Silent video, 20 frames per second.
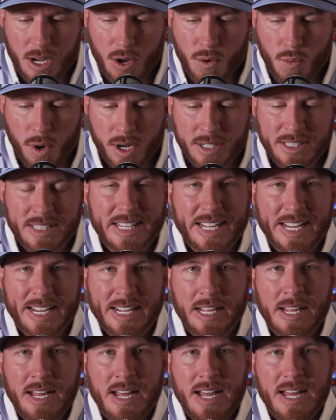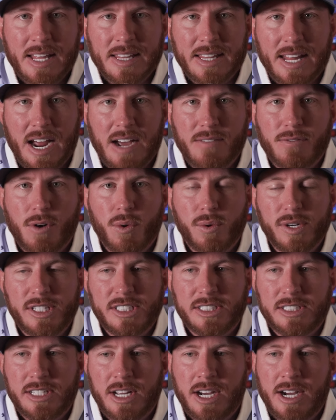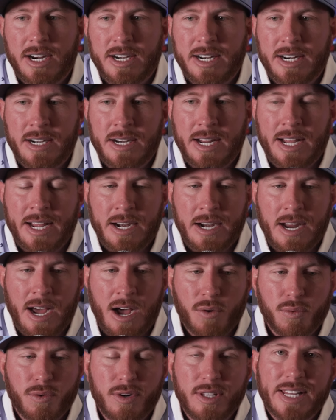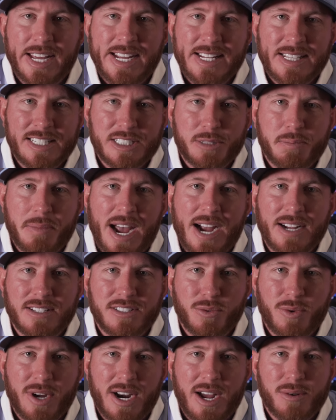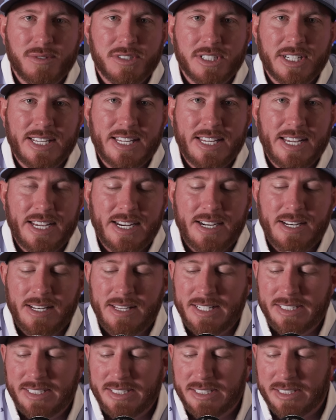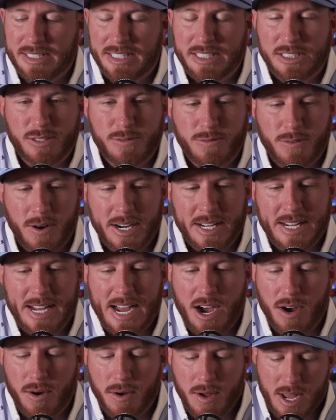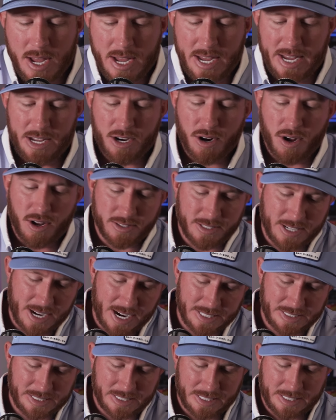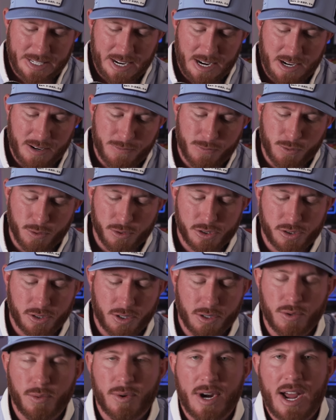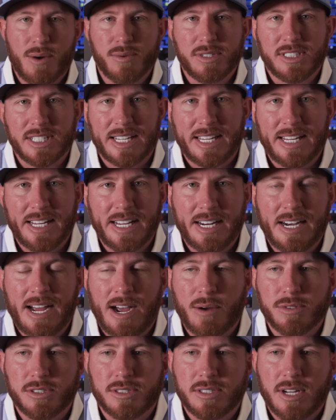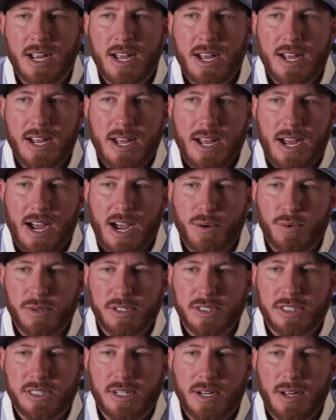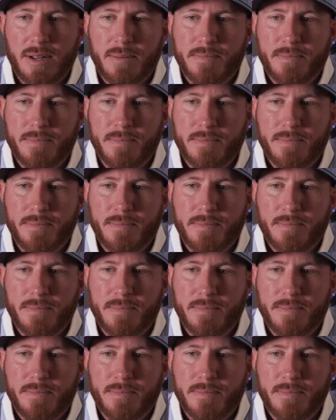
One thing that I've always done, and, and I'll relate this back to when I was a kid, and this is it's funny how it all ties in kind of full circle. When I was a kid, I was I was